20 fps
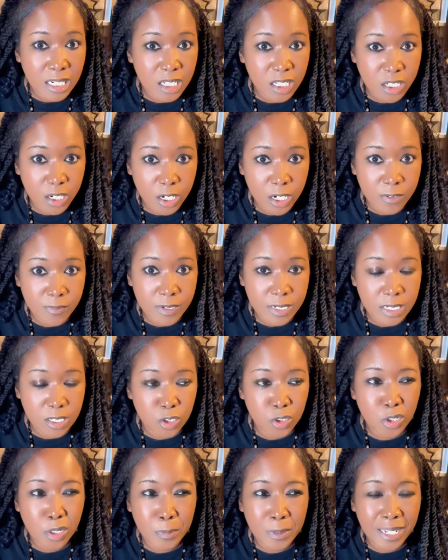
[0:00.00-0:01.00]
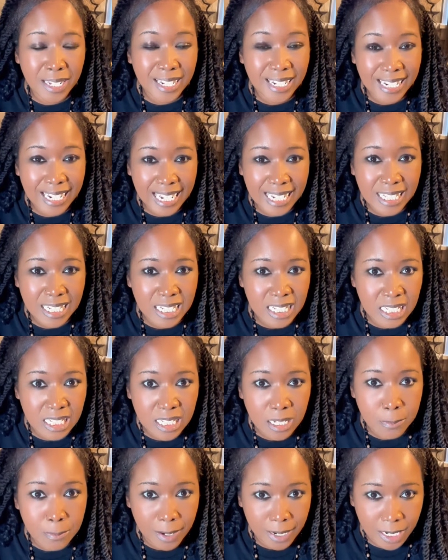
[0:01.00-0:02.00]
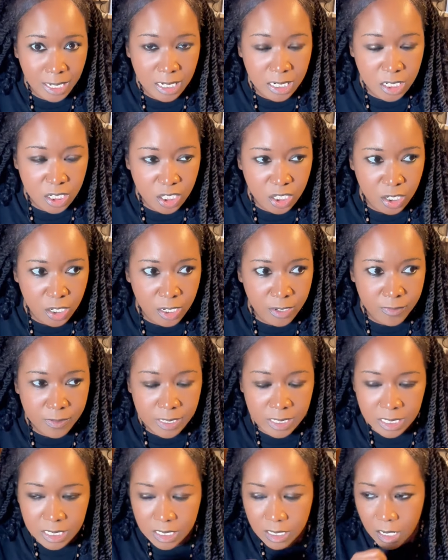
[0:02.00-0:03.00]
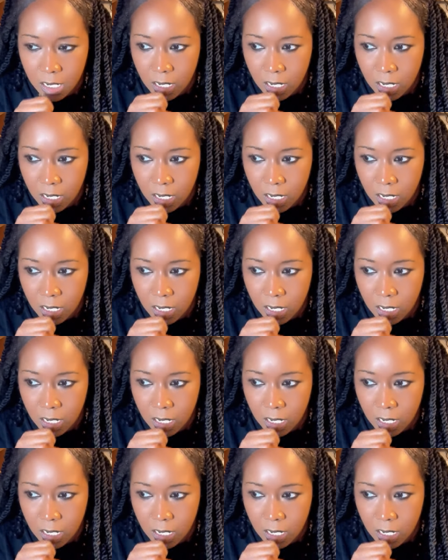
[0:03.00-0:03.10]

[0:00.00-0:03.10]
service, you could be connected to somebody in the service.